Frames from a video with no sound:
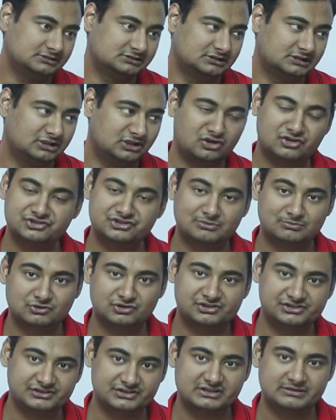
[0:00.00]
The launch
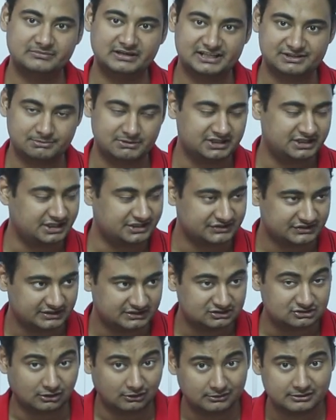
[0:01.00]
abort system has been
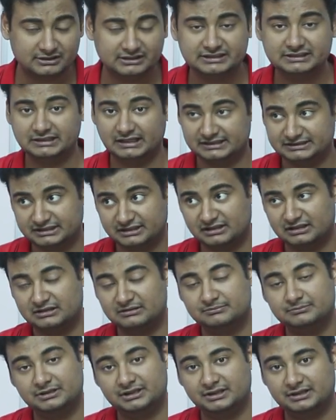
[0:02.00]
tested thoroughly, and they're
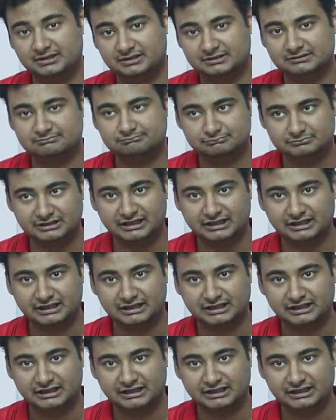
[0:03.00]
gonna uh,